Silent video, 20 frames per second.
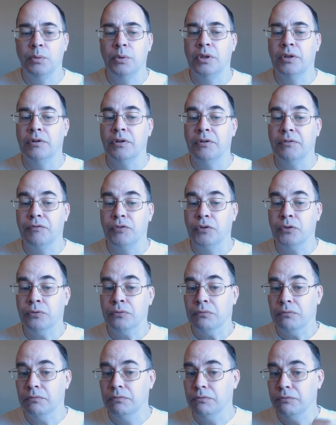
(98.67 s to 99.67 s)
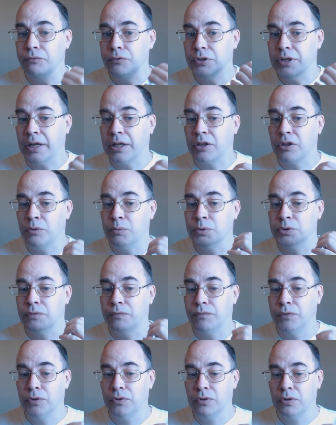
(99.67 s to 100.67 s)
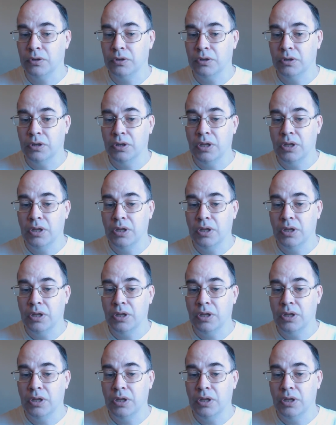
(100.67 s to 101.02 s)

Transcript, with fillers: with a fuel tank that was full